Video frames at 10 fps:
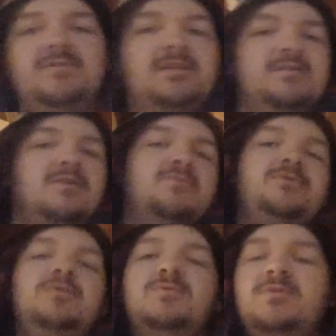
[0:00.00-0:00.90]
forget the whole
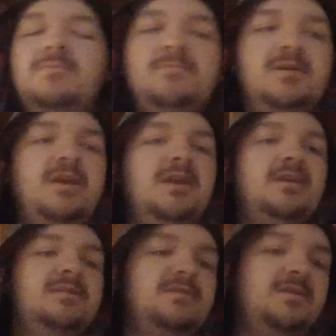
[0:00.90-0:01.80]
YouTube
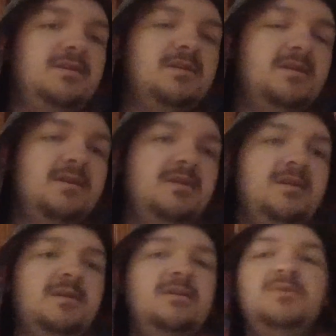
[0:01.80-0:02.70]
thing and the
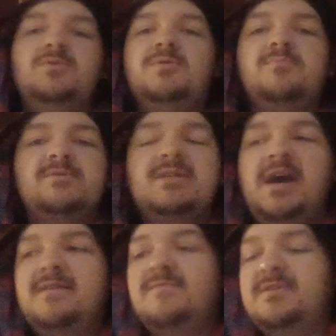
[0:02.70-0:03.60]
YouTuber
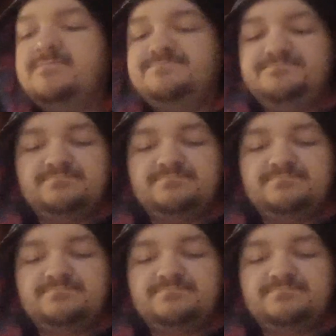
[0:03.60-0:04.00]
side of it.